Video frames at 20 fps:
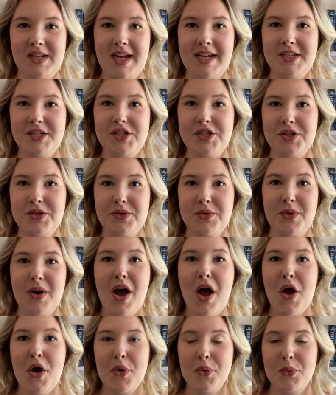I do
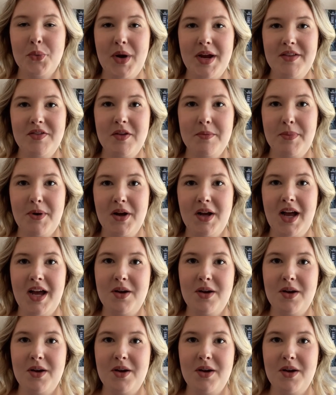rate the book